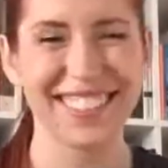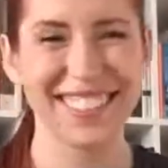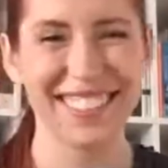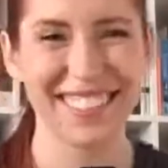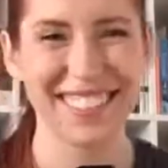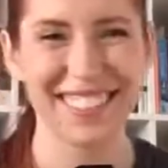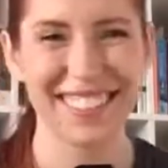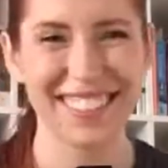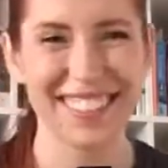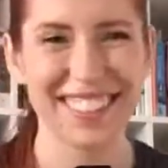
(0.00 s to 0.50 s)

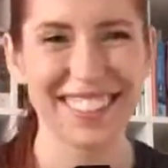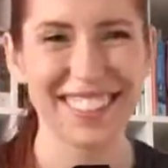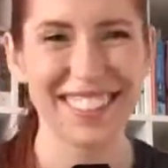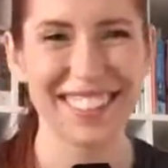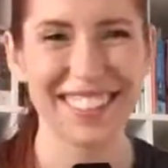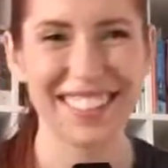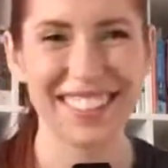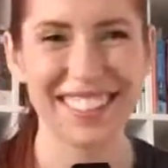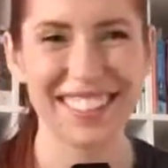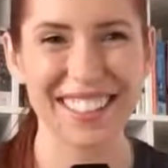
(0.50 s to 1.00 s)

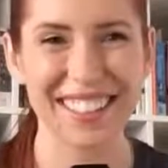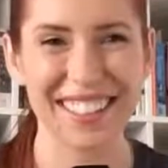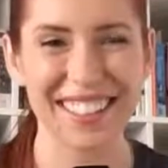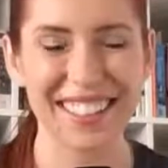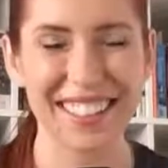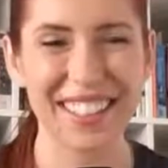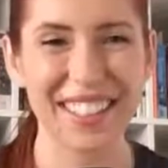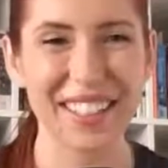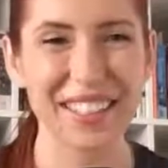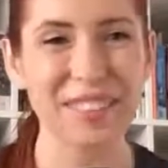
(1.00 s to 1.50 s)

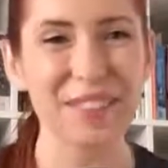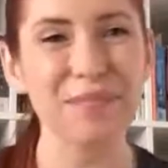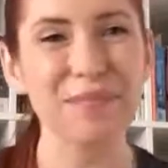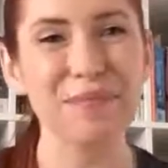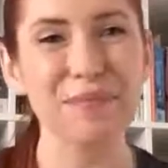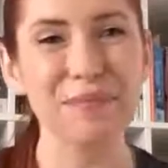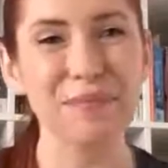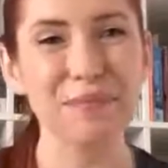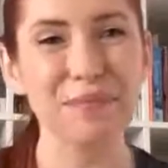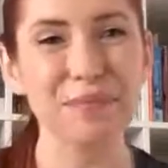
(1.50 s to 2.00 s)

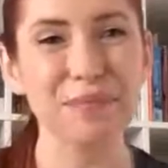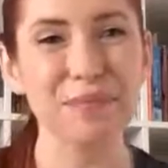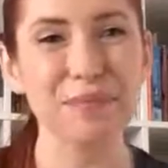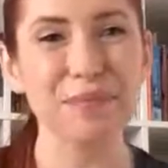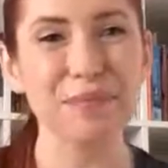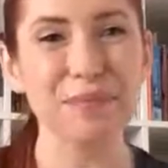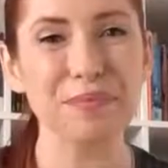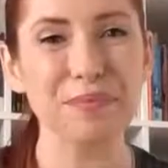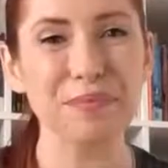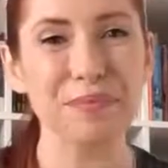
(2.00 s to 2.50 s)

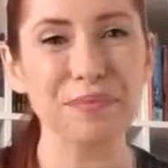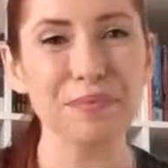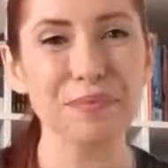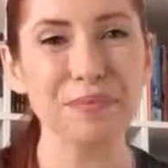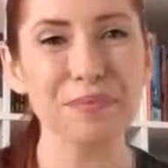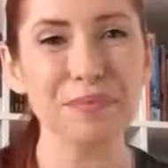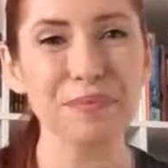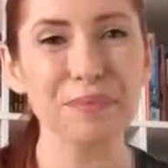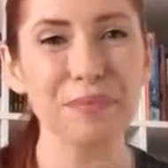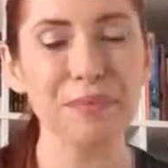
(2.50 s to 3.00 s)

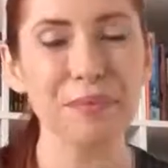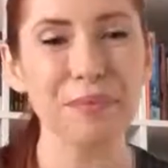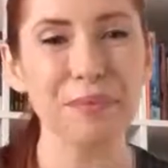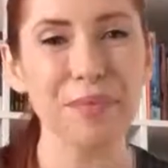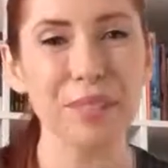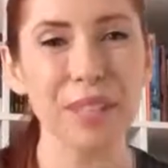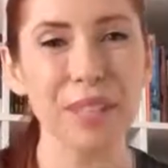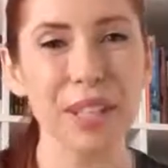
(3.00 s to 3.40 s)
(silent)